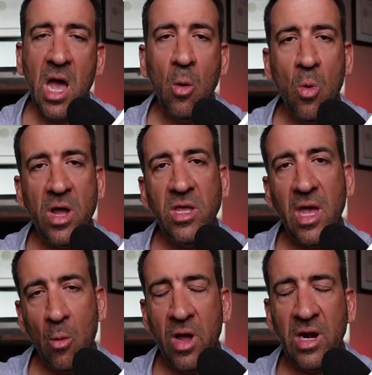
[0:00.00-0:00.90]
I want
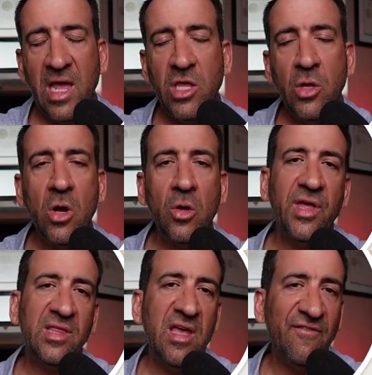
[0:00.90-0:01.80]
to let you know
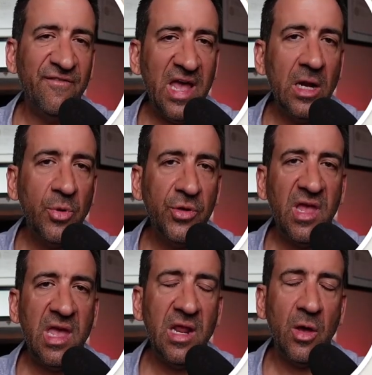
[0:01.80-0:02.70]
that the available
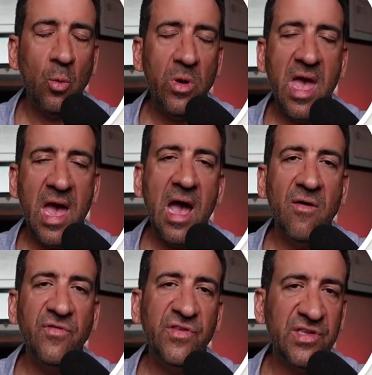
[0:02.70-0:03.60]
data that we
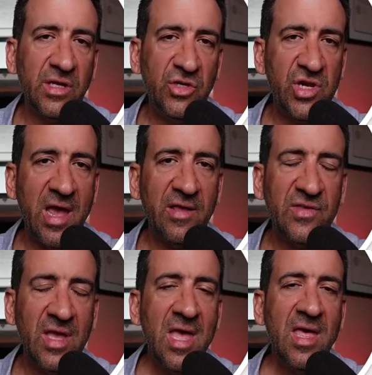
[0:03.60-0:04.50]
have
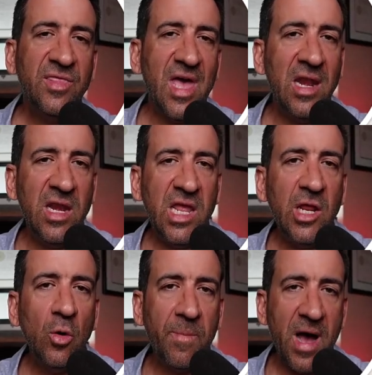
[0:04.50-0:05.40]
suggests that
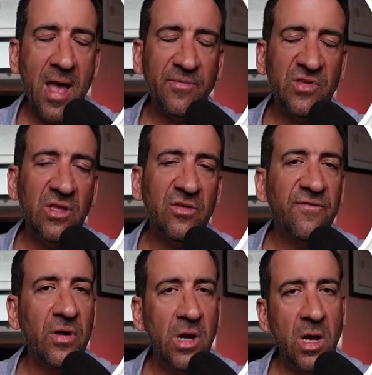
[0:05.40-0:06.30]
needle biopsies
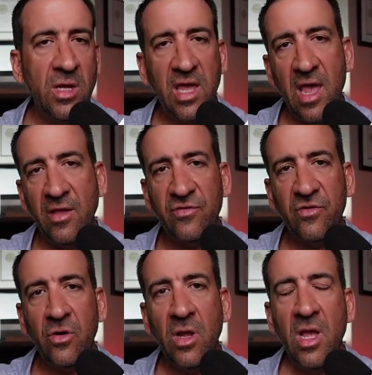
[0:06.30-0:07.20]
for lung
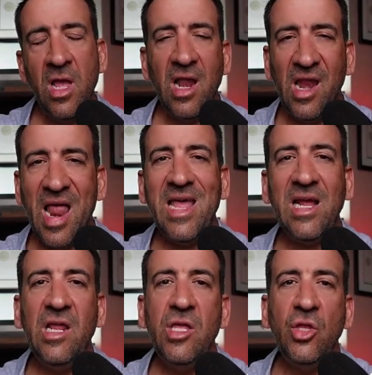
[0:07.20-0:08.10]
cancer
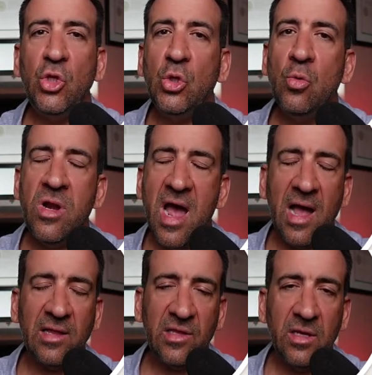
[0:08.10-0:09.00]
likely do
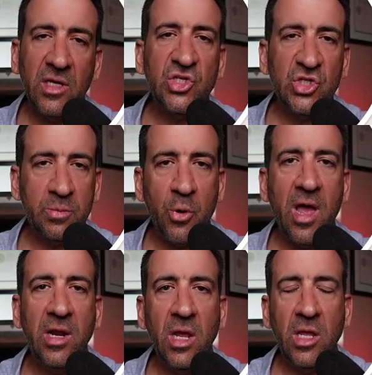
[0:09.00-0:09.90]
not
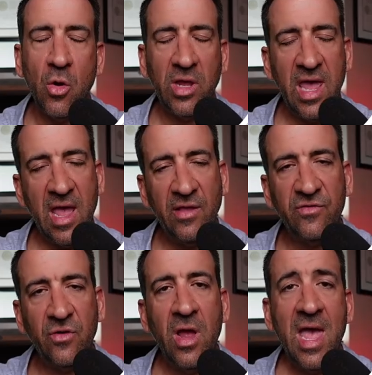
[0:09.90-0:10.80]
spread your
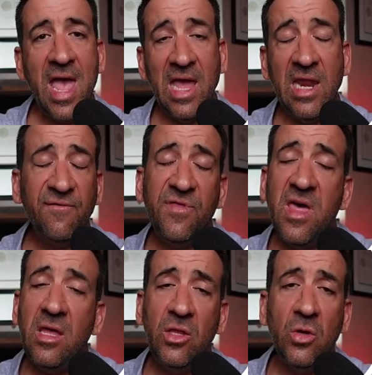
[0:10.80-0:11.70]
cancer. And if
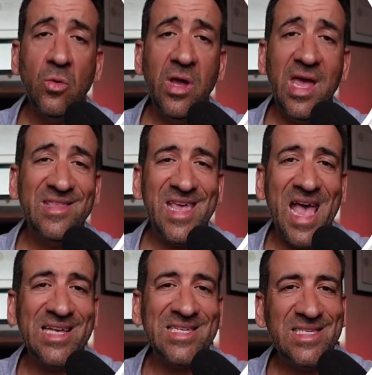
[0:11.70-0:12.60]
they do, it's
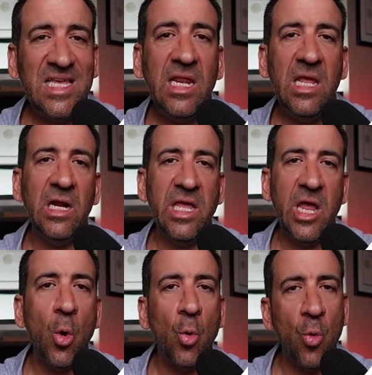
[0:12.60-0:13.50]

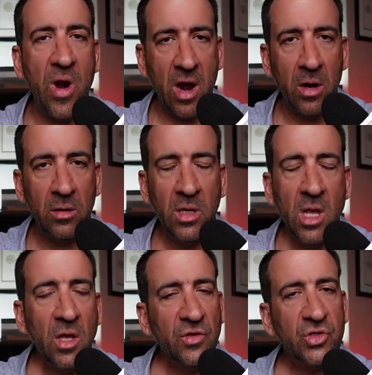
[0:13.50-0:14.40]
exceedingly rare.
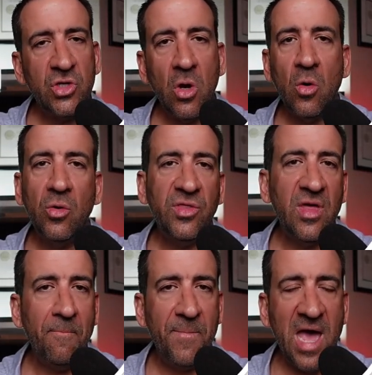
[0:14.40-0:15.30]
So
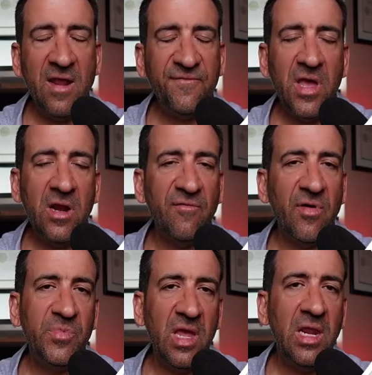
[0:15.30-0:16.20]
the benefit of
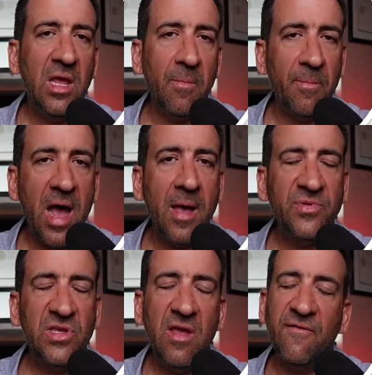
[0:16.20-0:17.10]
obtaining a
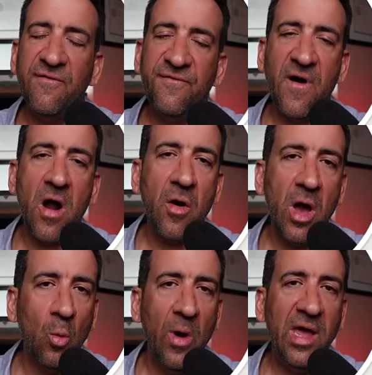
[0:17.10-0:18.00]
biopsy far
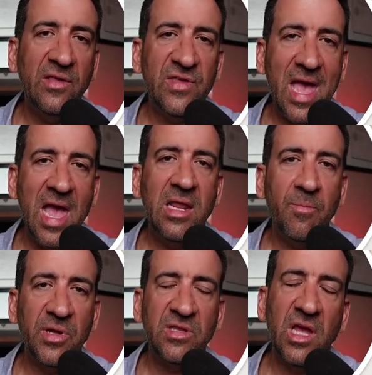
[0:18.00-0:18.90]
outweighs
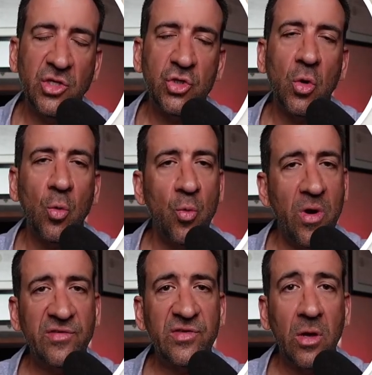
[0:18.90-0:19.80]
any potential
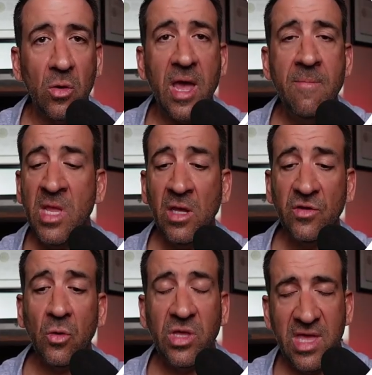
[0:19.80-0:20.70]
risk. Okay?
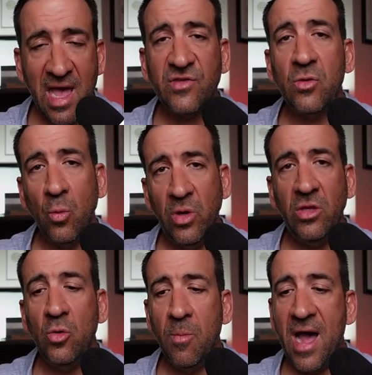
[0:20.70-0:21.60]
So yes, we
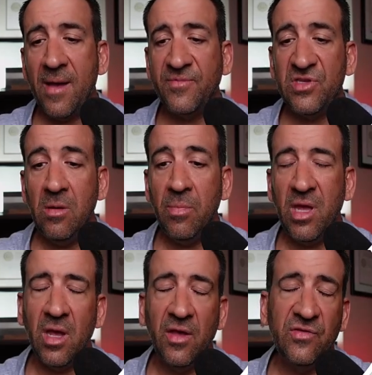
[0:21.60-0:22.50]
do biopsy
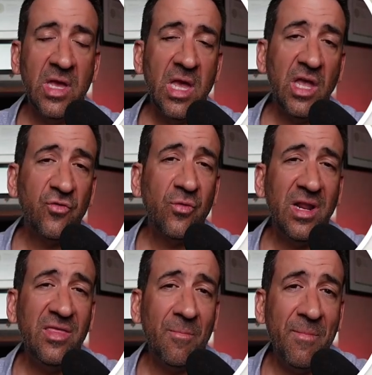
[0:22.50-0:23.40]
because it's
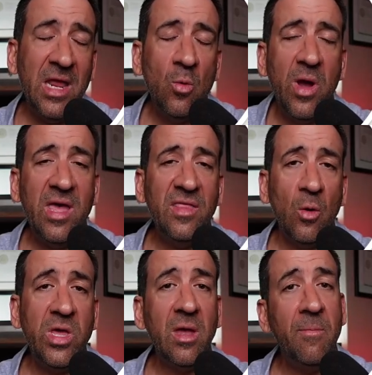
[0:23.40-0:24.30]
really the main way
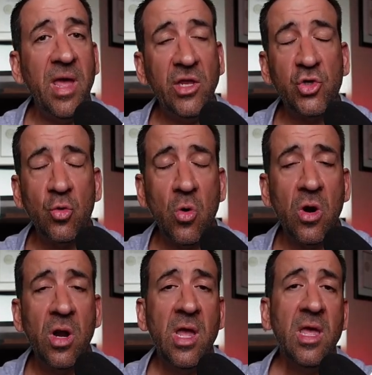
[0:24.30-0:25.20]
that we can make
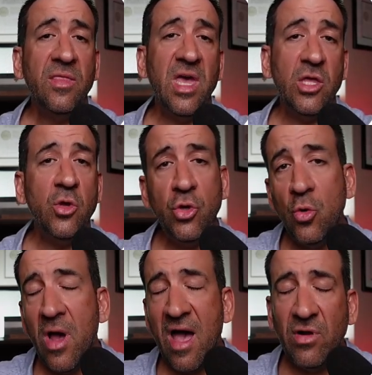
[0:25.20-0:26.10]
sure that you
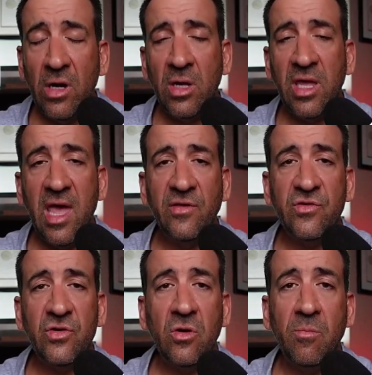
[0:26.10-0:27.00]
do have a lung
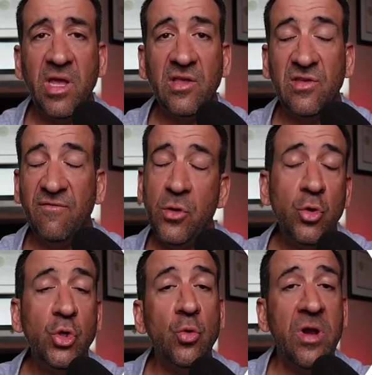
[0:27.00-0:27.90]
cancer, because if
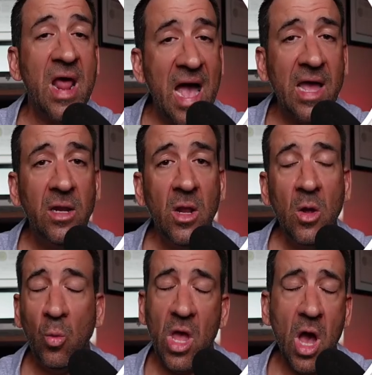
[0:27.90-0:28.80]
you do not,
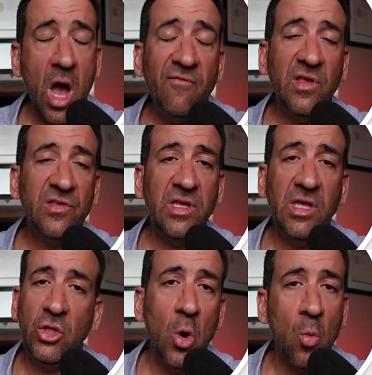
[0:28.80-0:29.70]
we
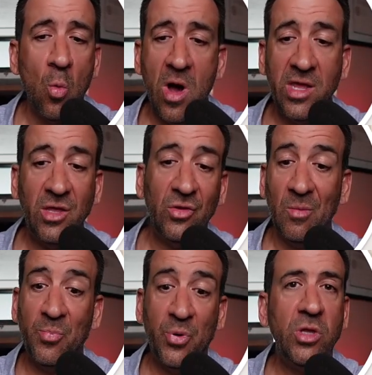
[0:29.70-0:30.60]
obviously don't want you
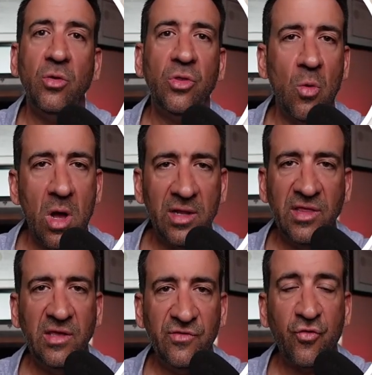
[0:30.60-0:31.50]
to put you through all of
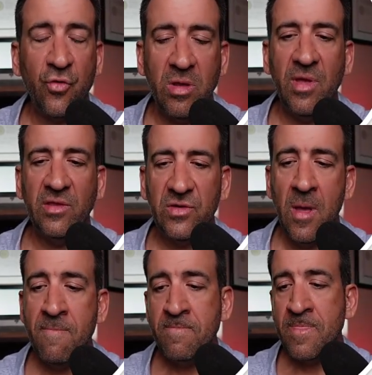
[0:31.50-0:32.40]
these treatments.
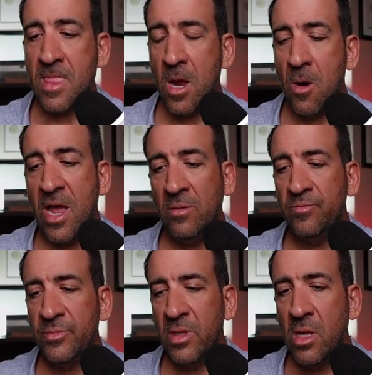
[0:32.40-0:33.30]
All right?
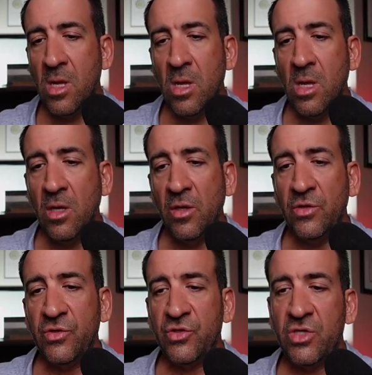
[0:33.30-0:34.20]

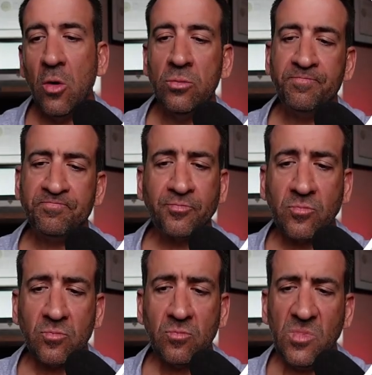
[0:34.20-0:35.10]
So,
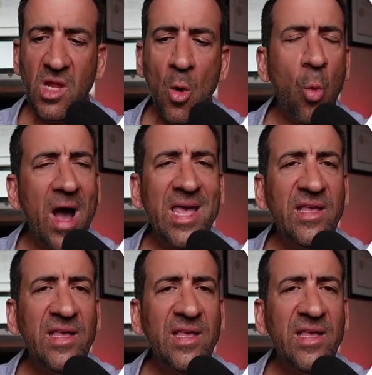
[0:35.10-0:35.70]
why